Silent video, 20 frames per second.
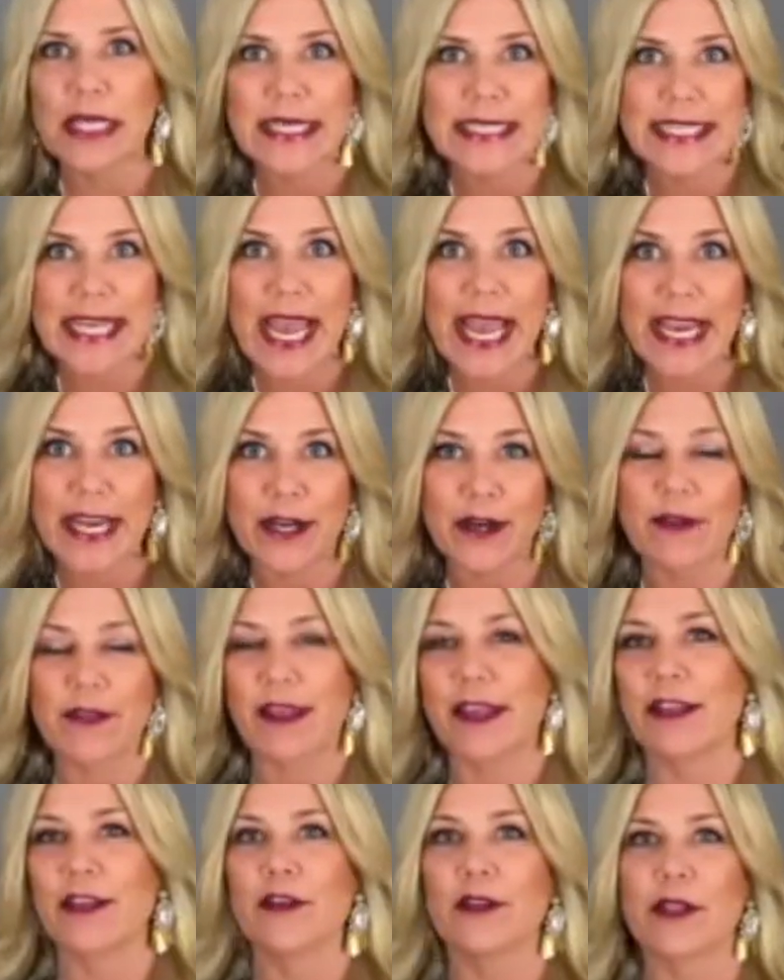attire
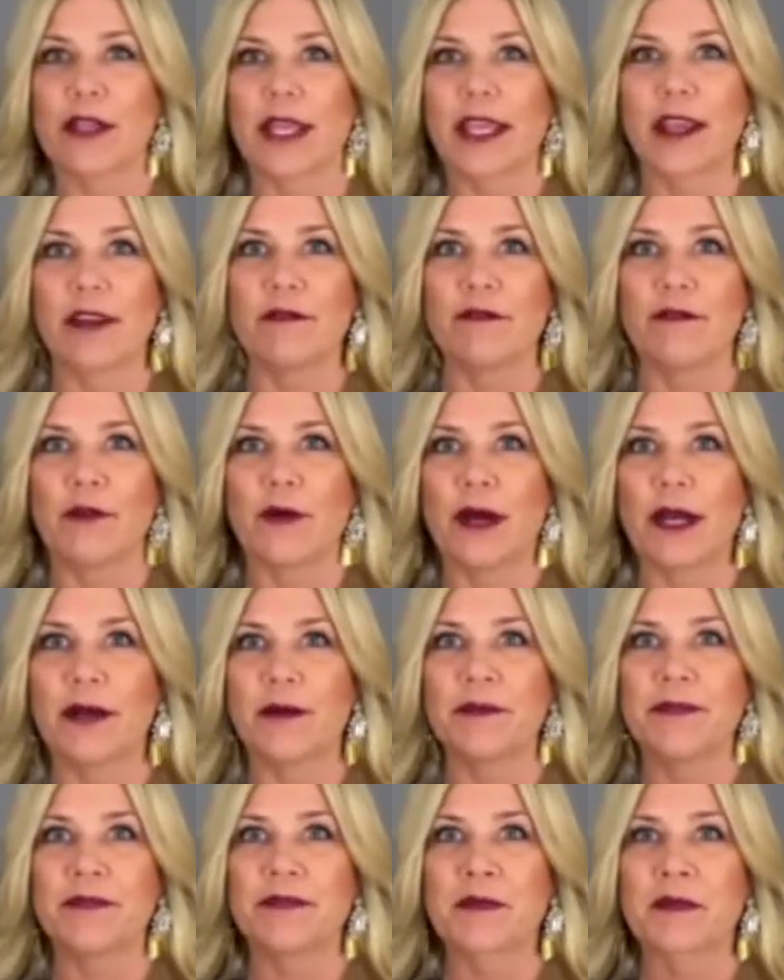that you're looking for.